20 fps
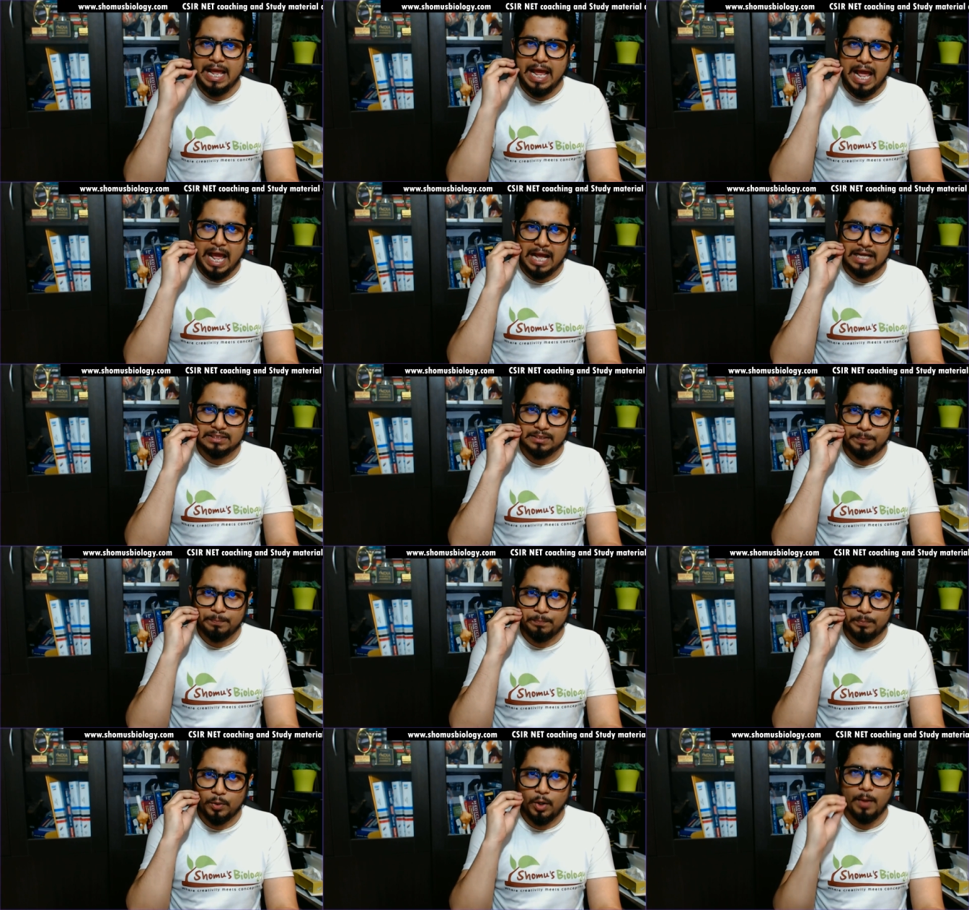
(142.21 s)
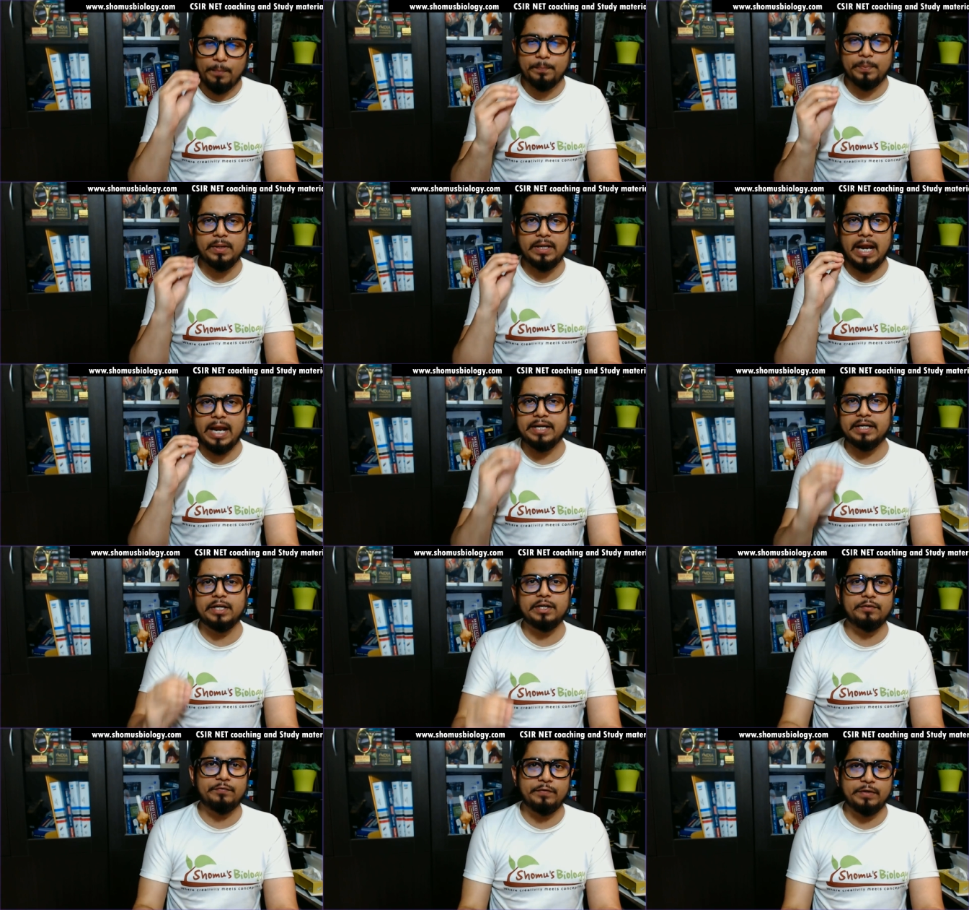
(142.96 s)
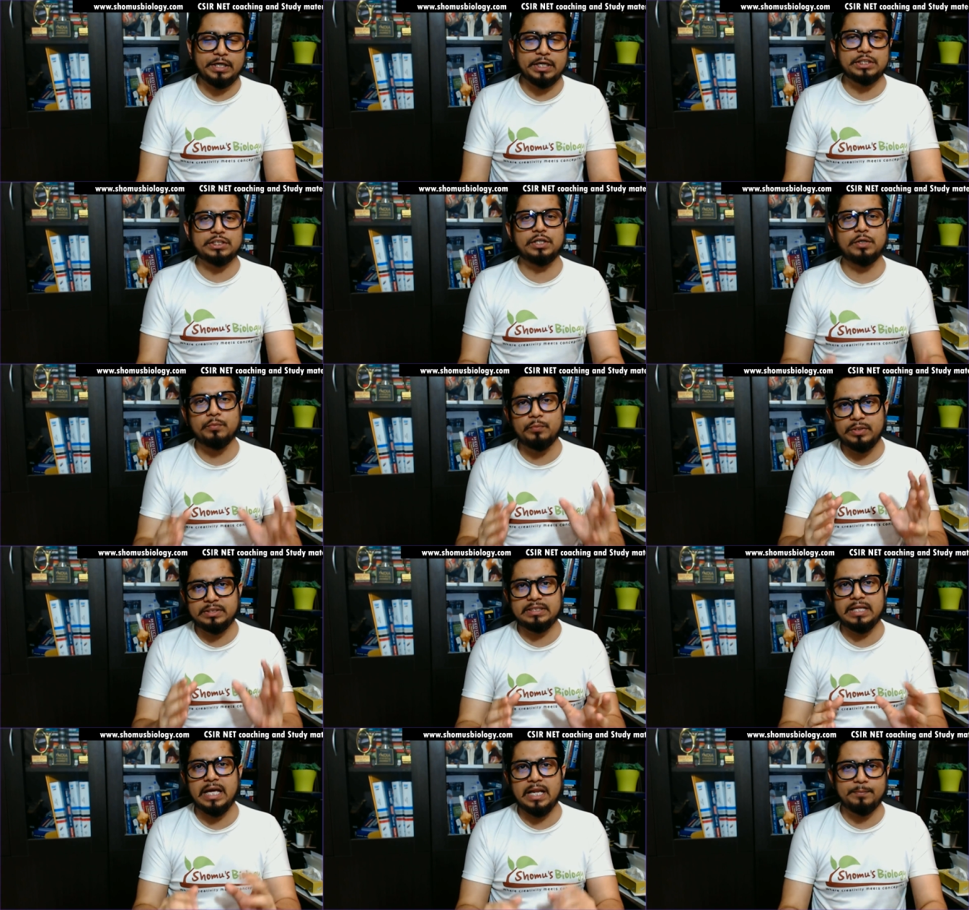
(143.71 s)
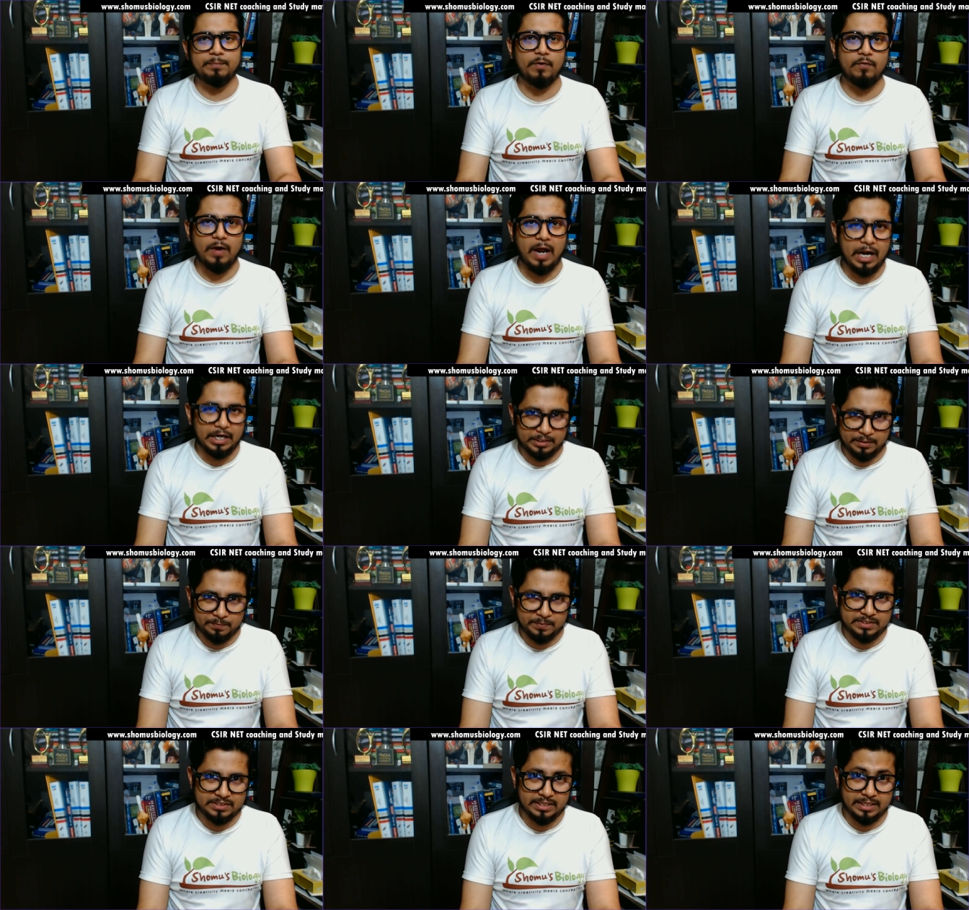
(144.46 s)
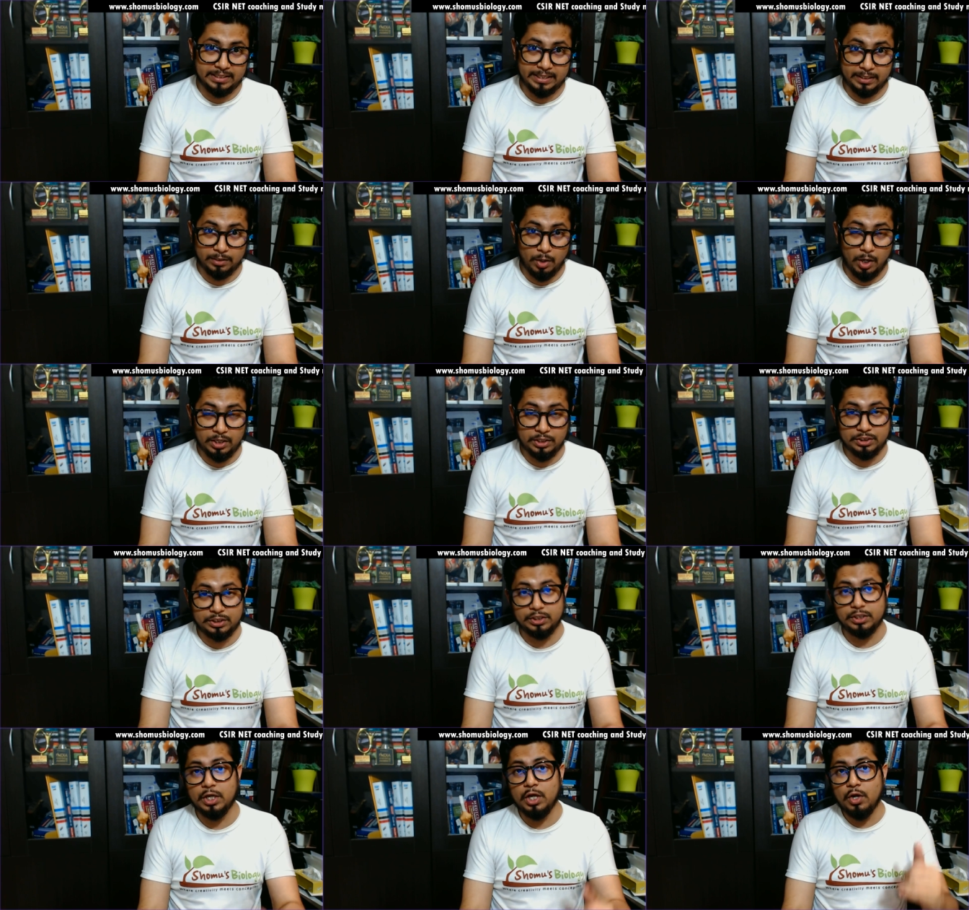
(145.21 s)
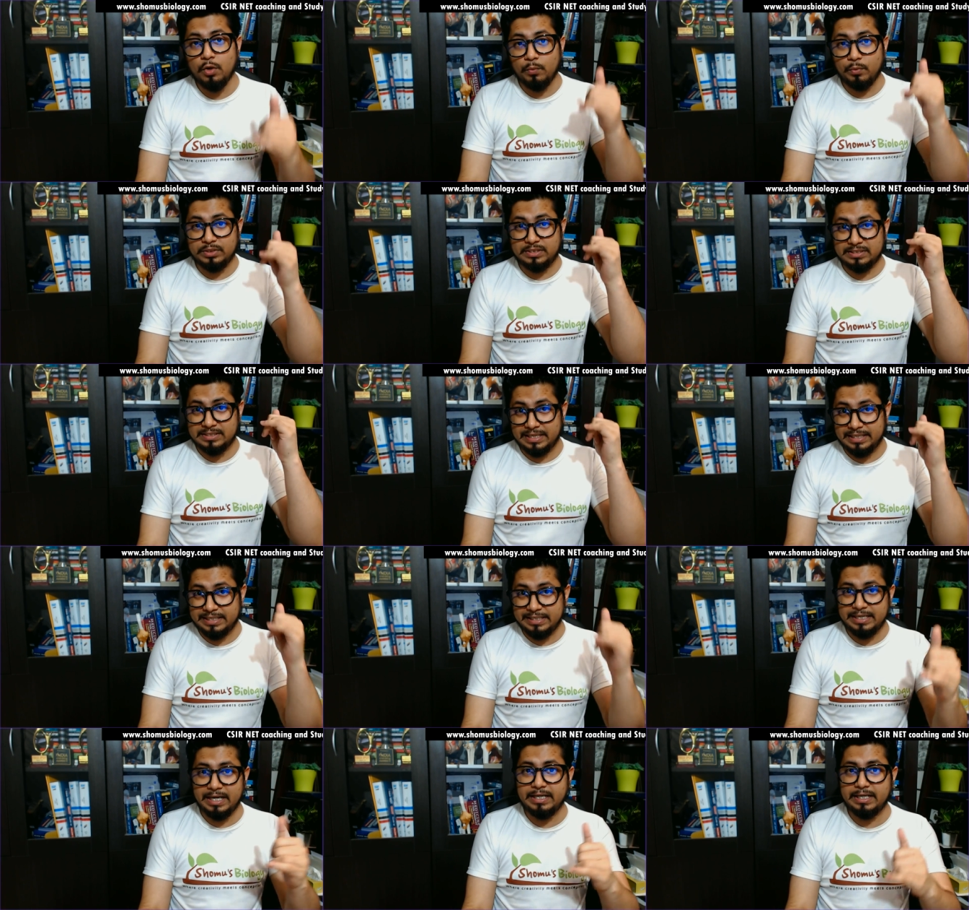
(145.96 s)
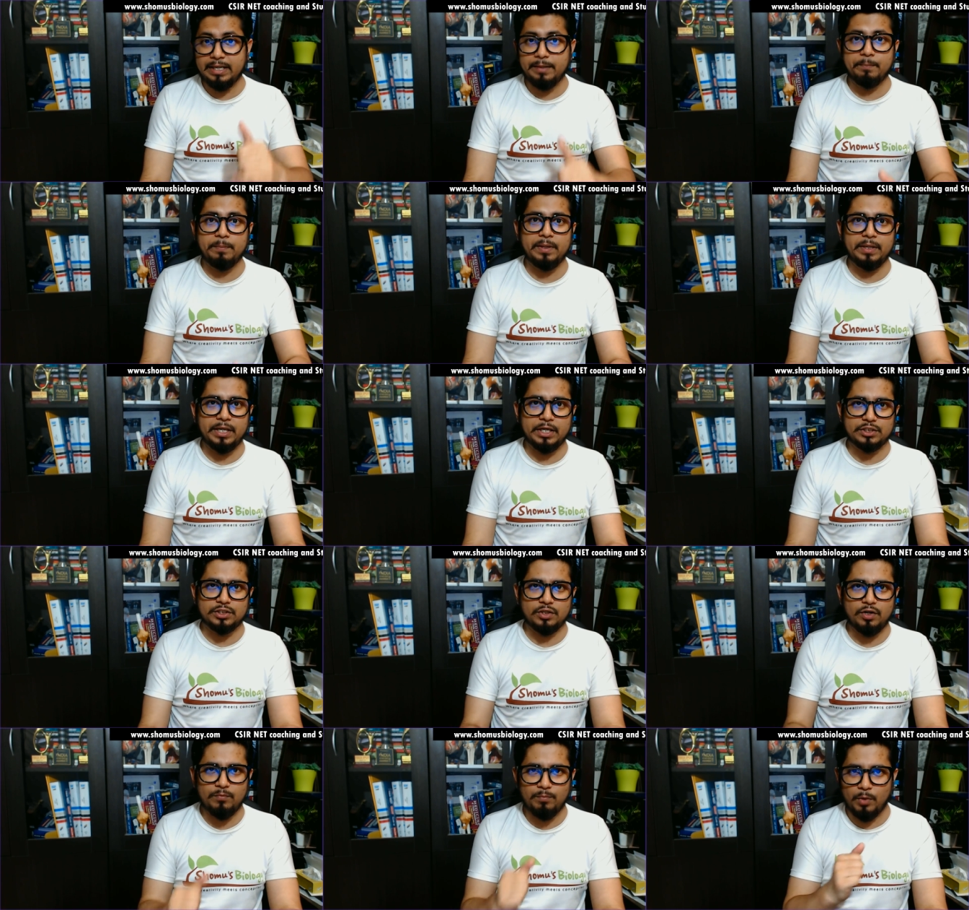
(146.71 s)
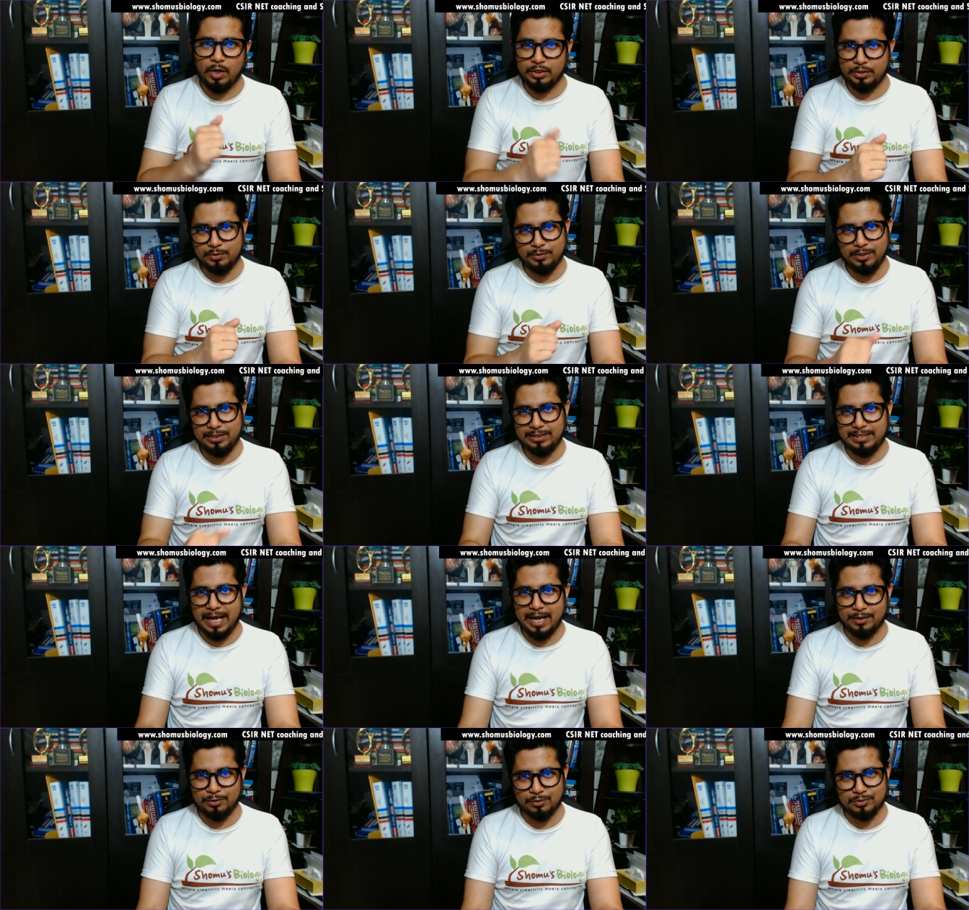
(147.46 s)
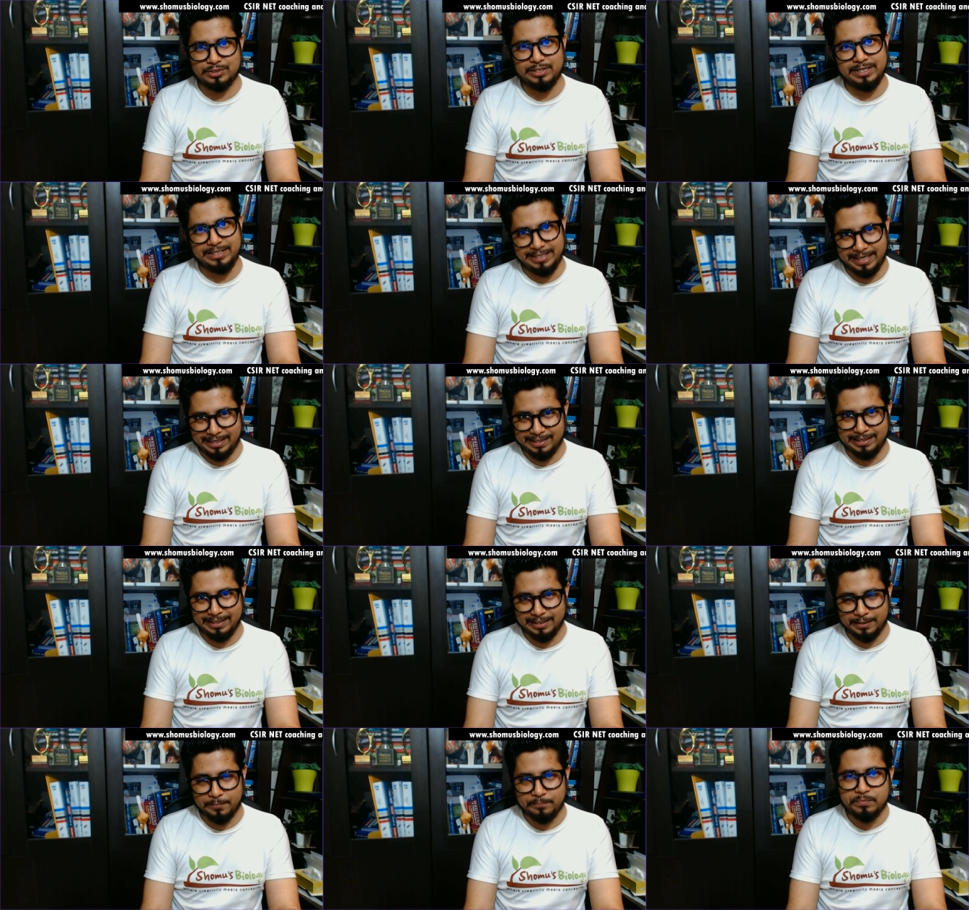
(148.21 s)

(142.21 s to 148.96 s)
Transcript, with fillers: has a proper identification with the help of RT-PCR technology, which is the direct implication of molecular diagnostic technique.